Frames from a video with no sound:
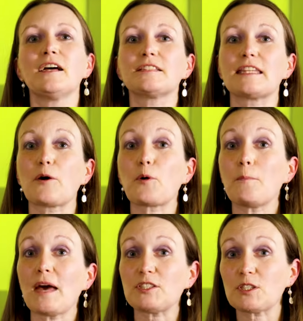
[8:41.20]
So there were
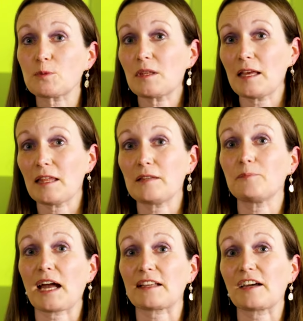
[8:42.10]
measures within
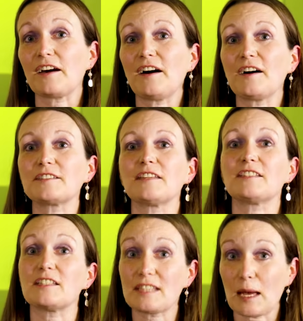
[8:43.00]
Magna Carta
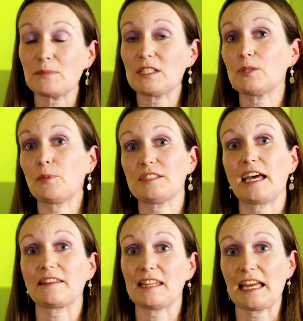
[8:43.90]
that attempted to
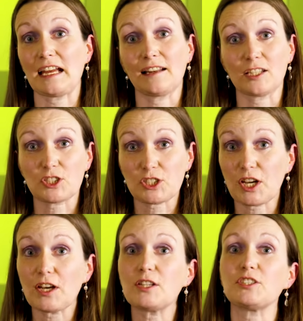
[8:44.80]
protect the English
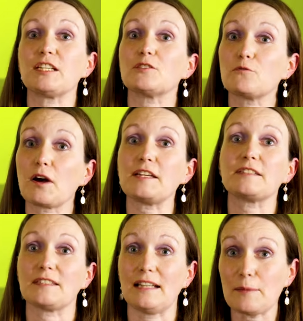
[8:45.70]
church, its
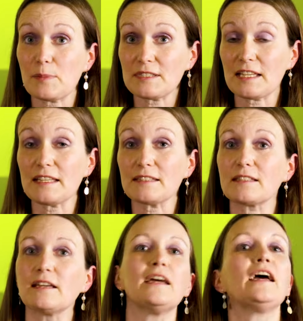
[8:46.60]
rights and
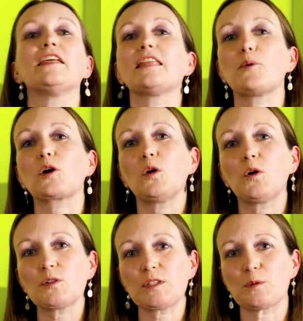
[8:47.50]
liberties. There were
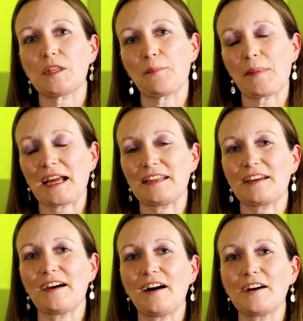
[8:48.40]
clauses within Magna
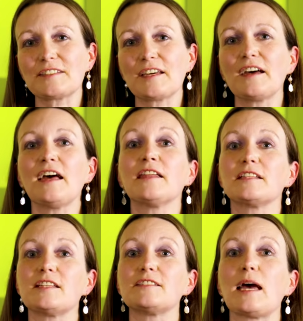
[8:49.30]
Carta
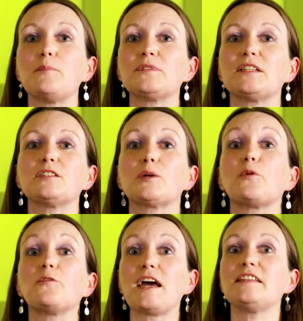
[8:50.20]
that attempted to
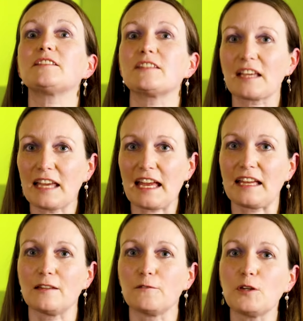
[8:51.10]
prevent the king
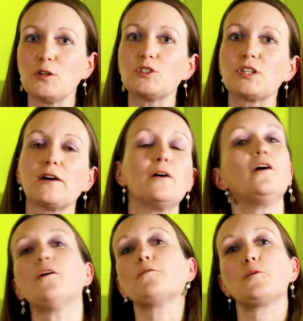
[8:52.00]
in the future
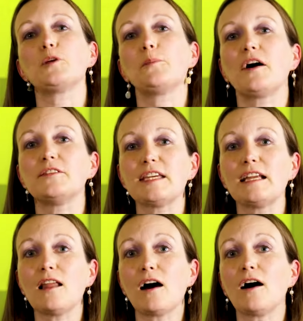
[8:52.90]
from
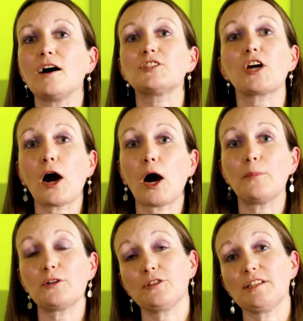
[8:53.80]
demanding large
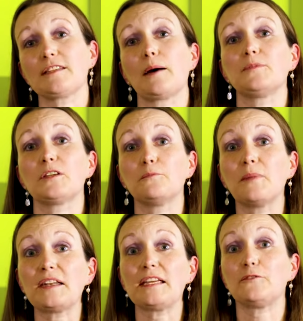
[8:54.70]
arbitrary sums of
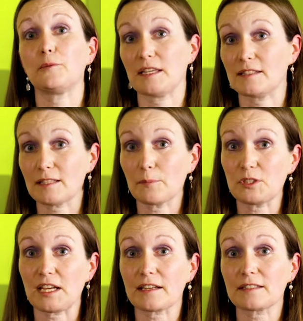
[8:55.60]
money from his
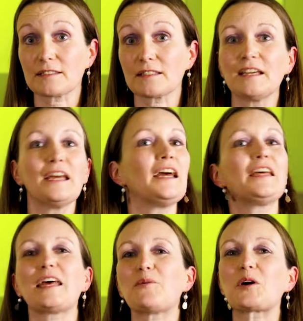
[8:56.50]
subjects.
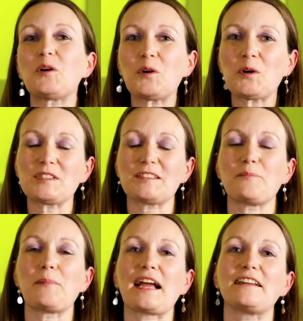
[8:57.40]
There were clauses
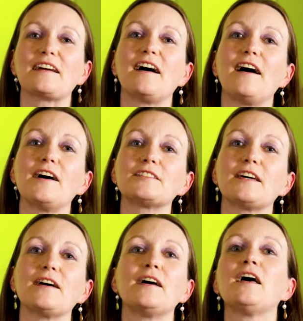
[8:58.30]
in Magna
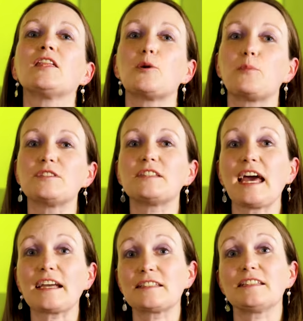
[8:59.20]
Carta that
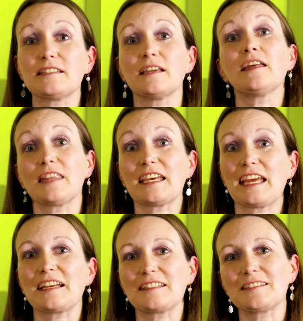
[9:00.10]
protected the
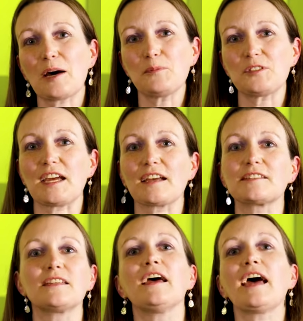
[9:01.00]
king's
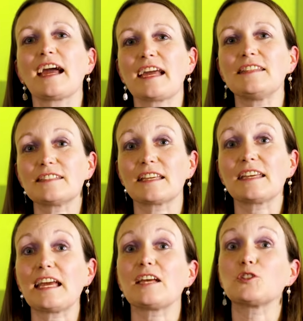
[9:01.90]
subjects against the
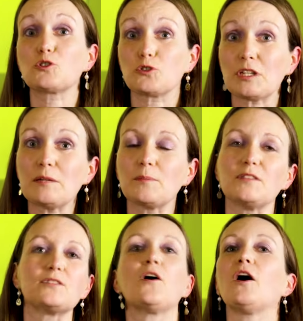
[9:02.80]
king's
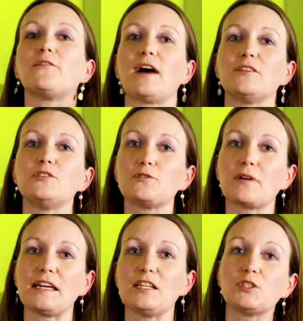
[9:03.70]
treatment of
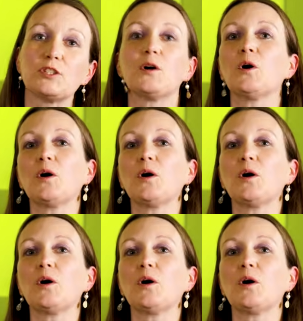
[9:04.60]
underage